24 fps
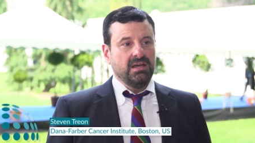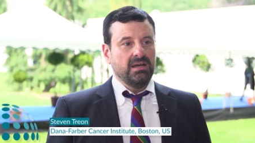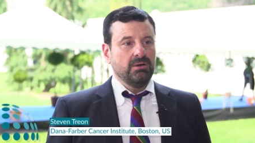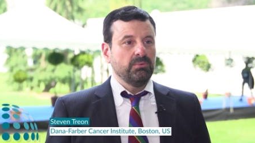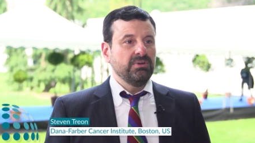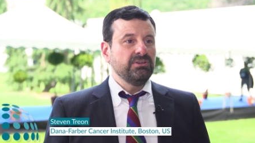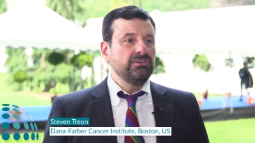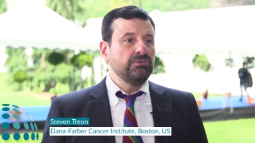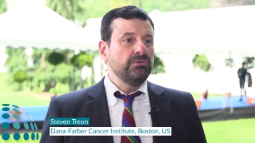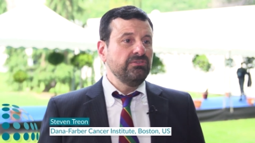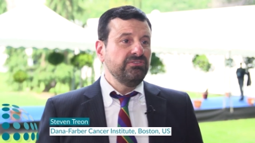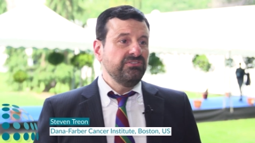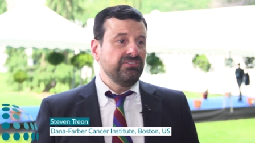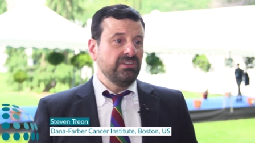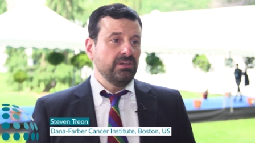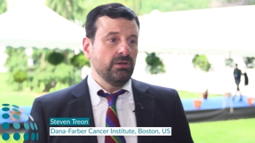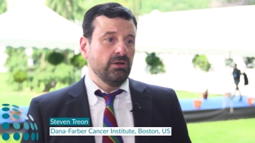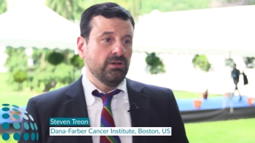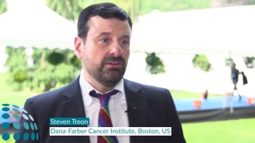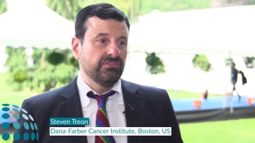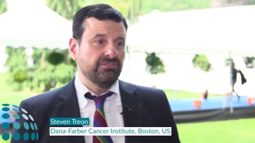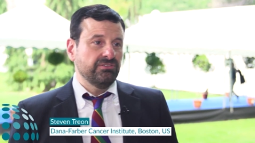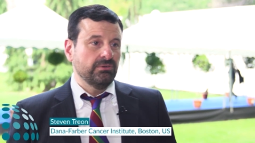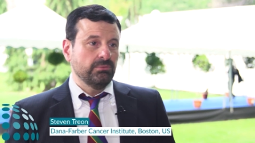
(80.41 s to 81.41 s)
We do see
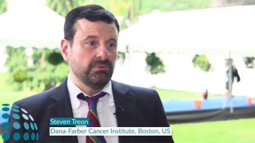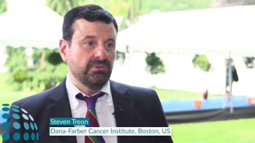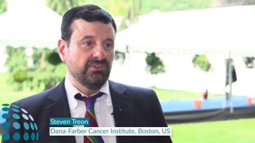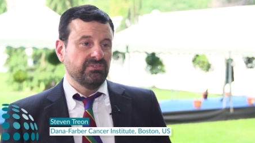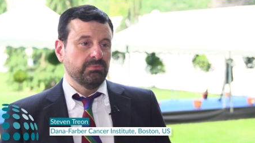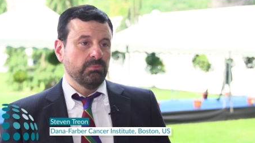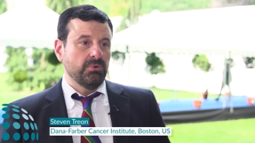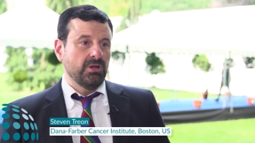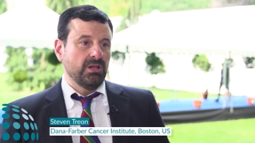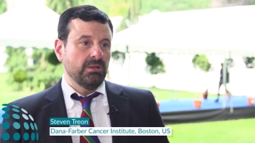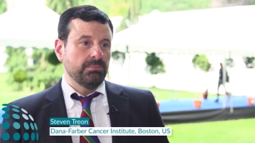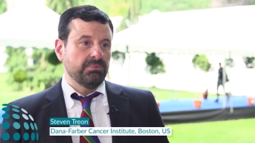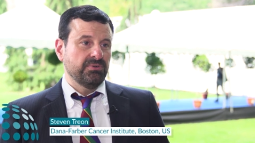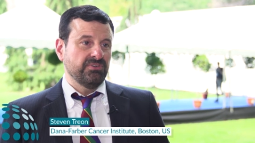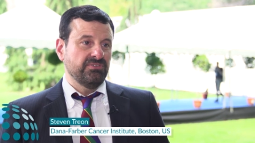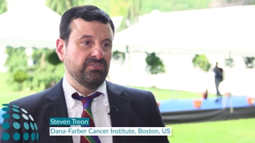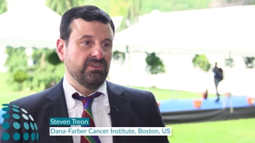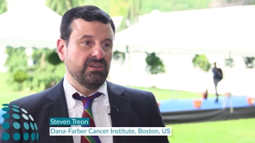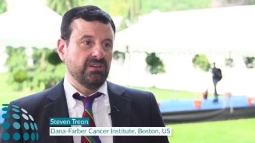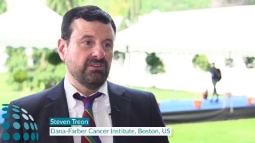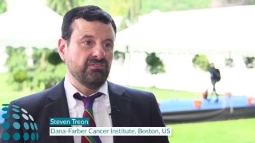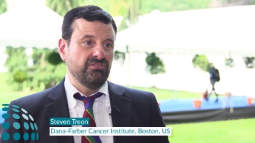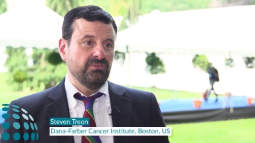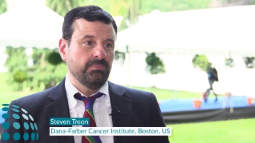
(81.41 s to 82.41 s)
also in a small
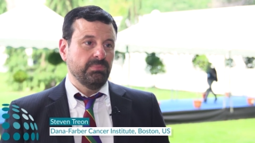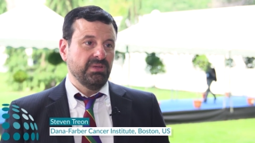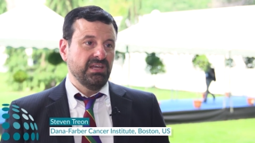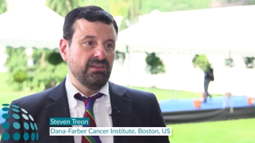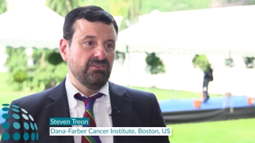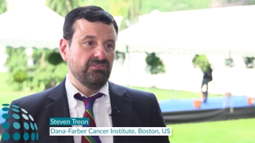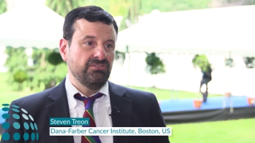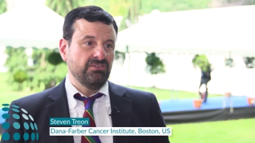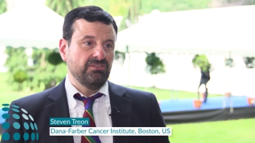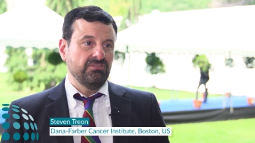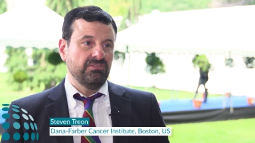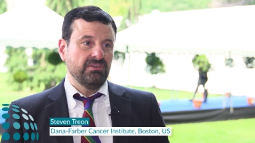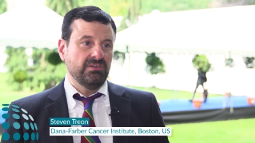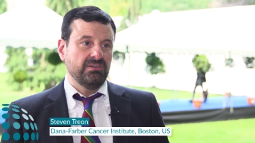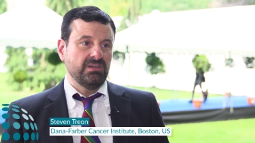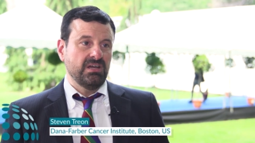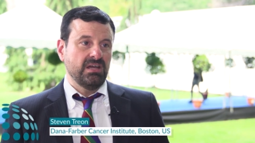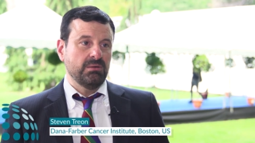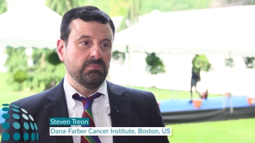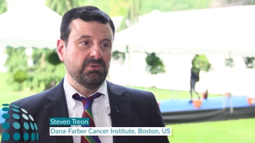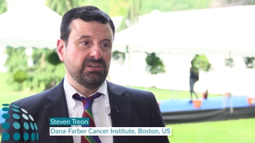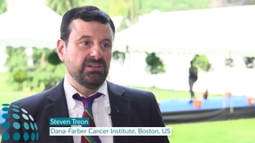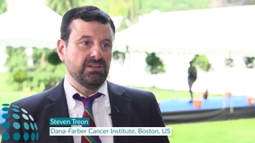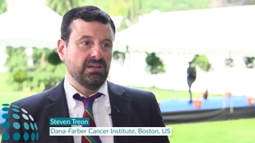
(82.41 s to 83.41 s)
percentage of patients at
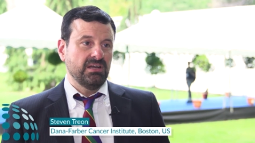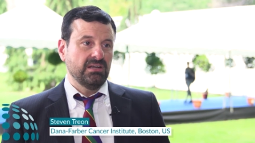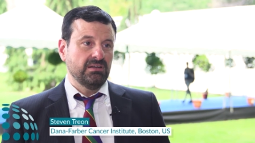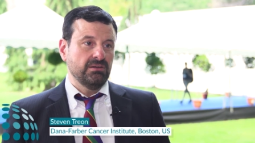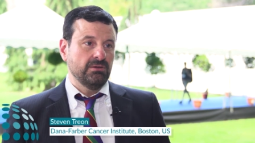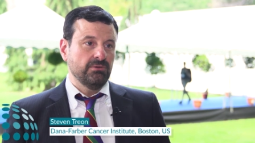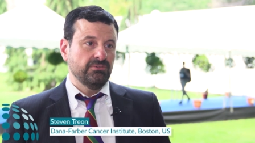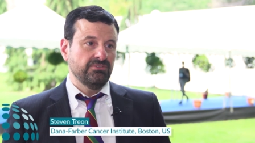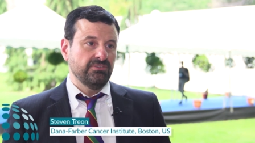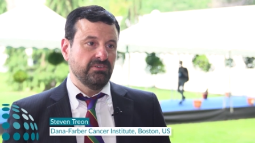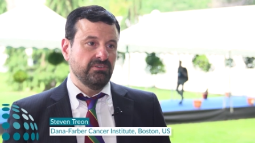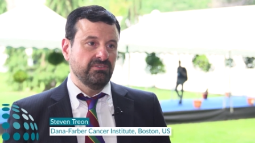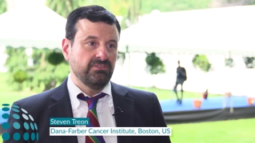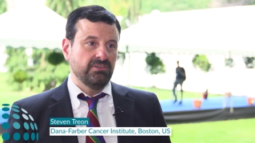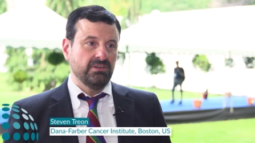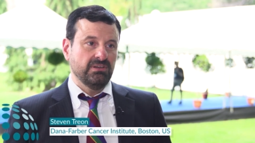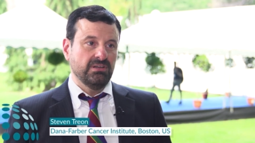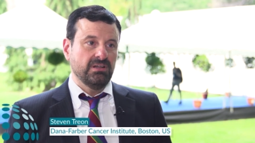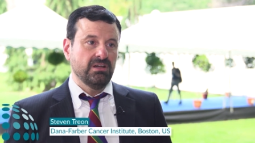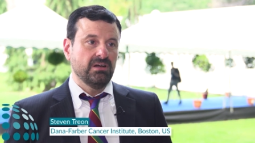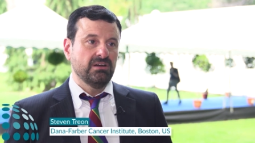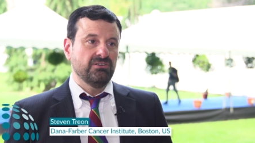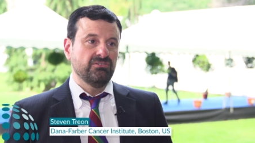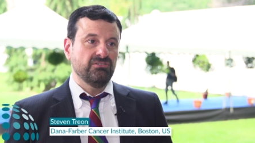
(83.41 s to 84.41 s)
time of diagnosis
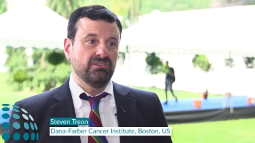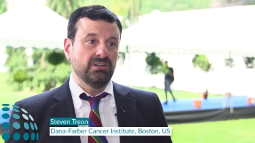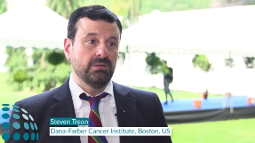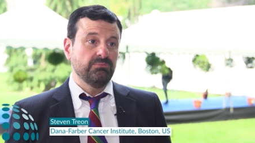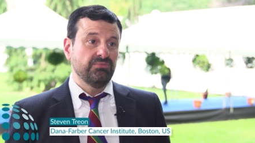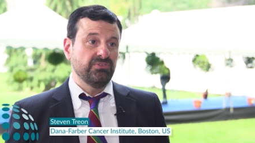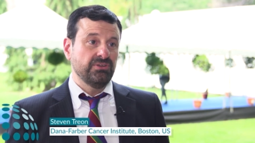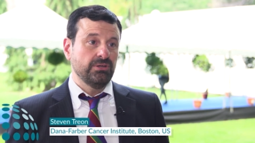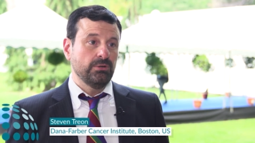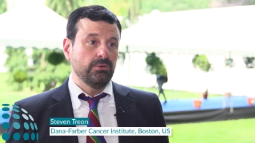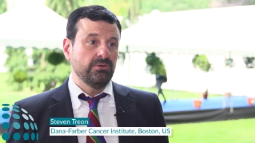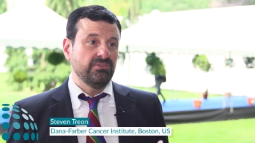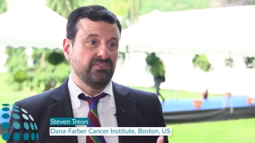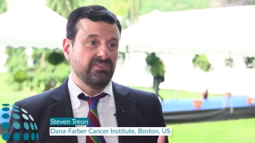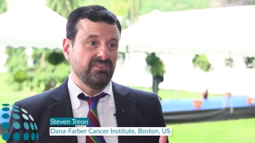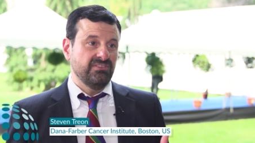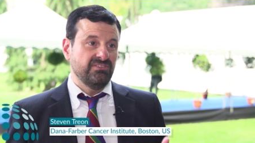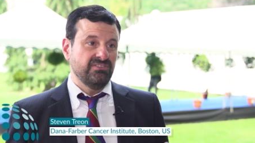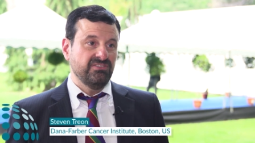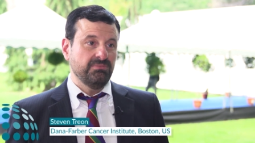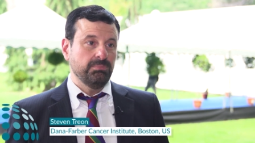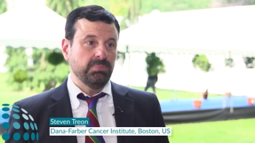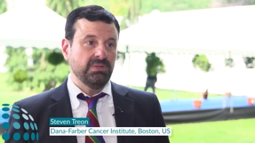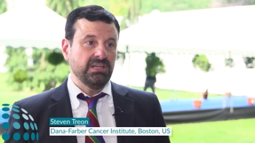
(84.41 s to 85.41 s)
enlarged lymph nodes
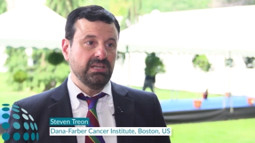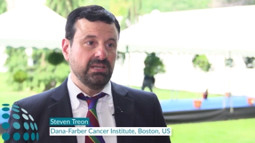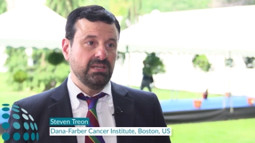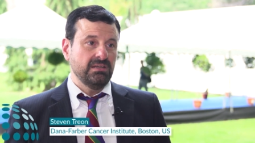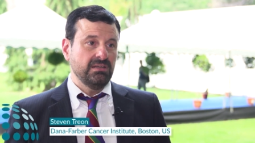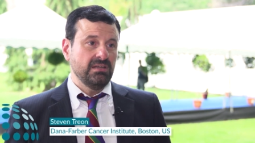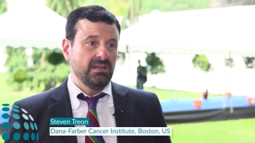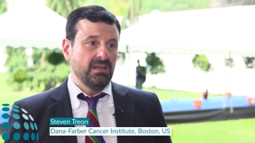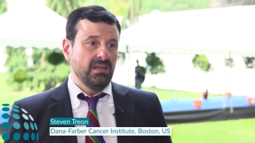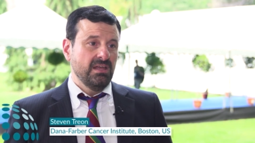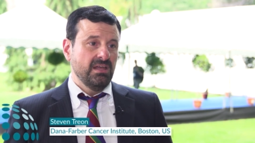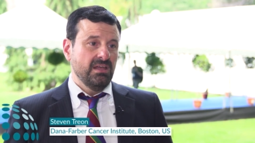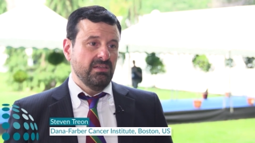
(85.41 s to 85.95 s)
and spleen.